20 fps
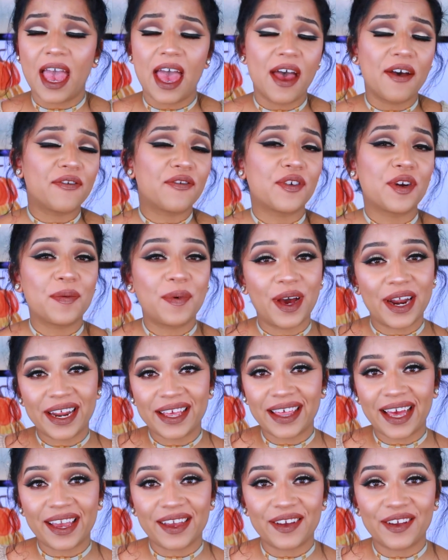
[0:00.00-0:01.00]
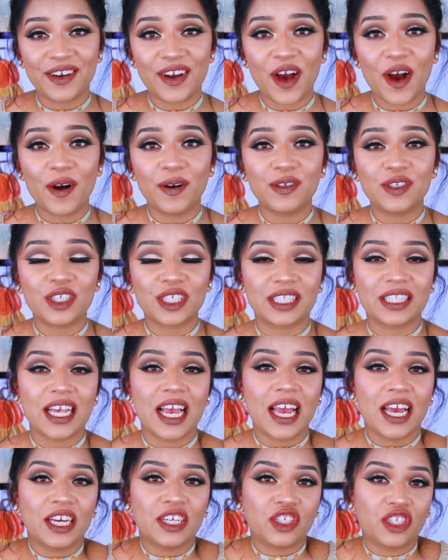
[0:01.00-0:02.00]
everybody that you know just
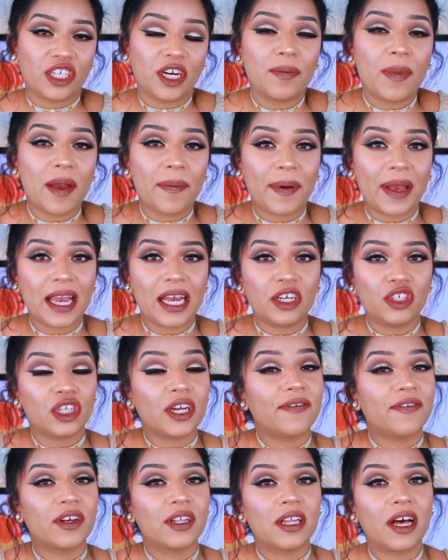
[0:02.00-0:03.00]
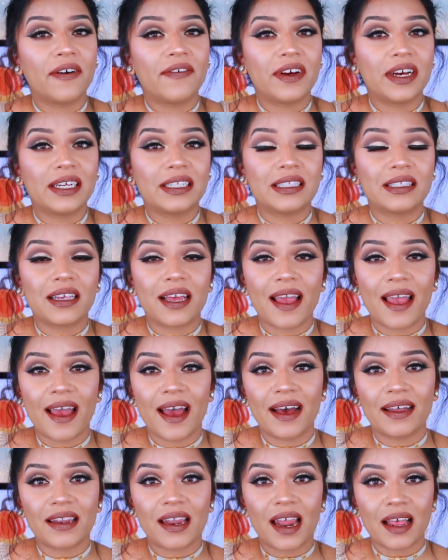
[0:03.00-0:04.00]
share my page if you love it
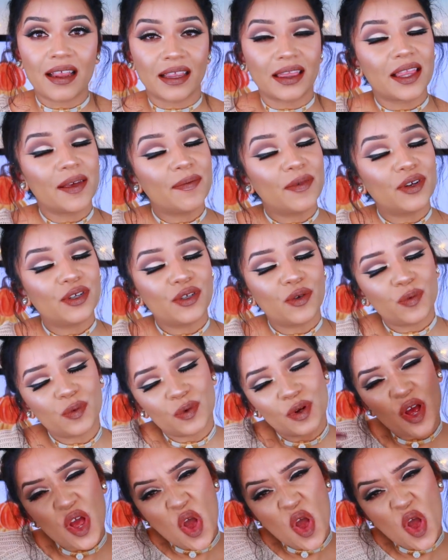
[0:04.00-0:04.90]
and let them know to